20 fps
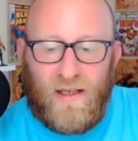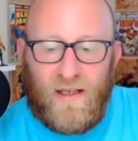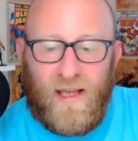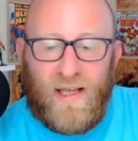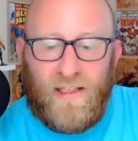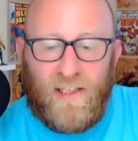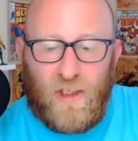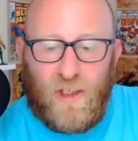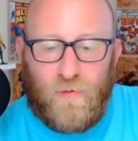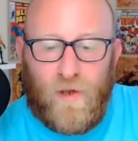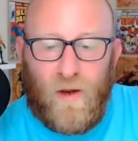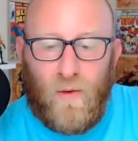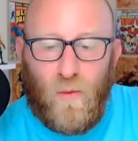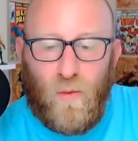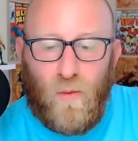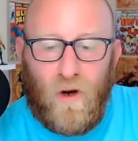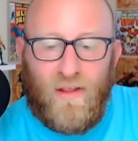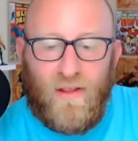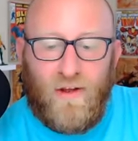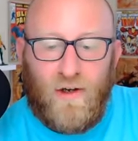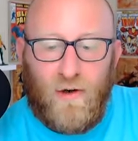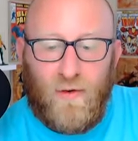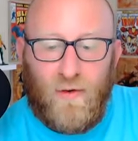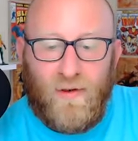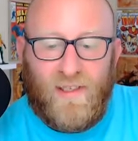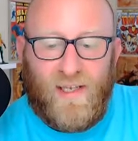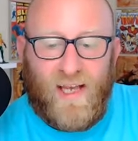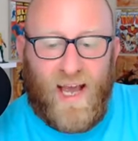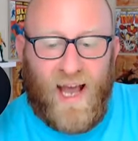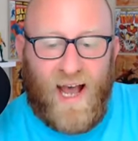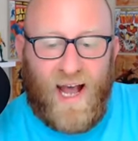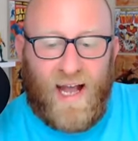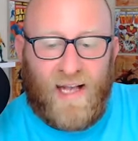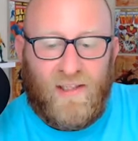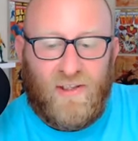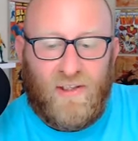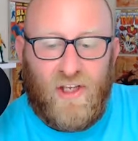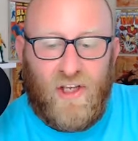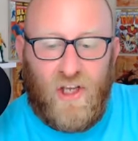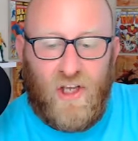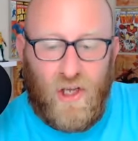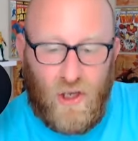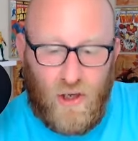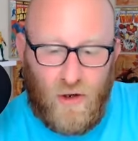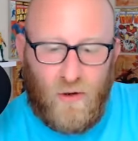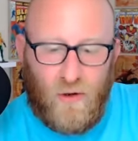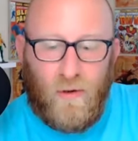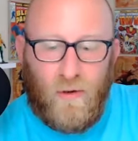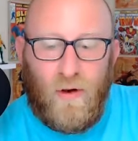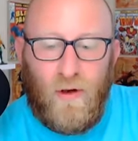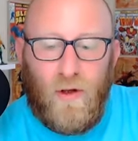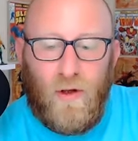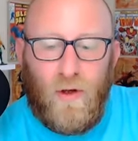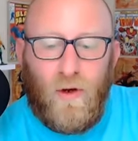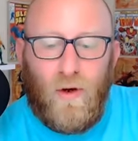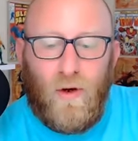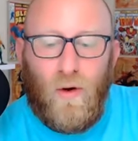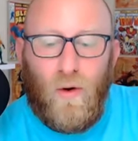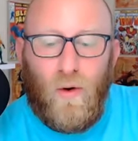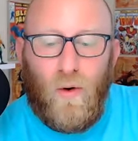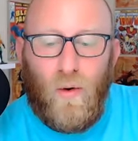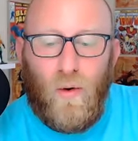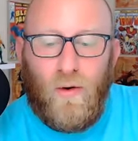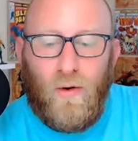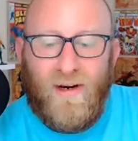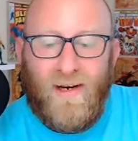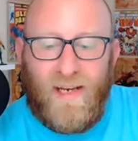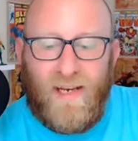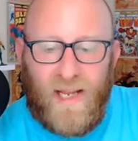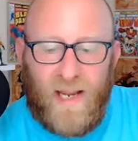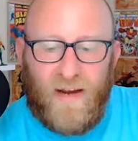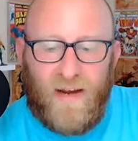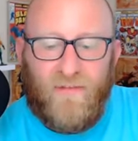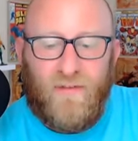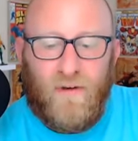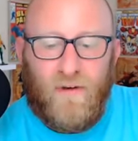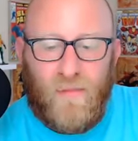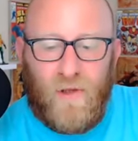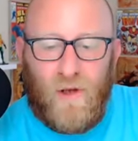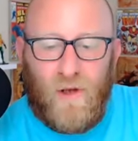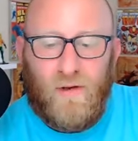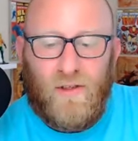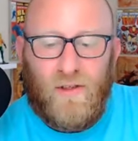anticipate what they're going to ask you or need from you.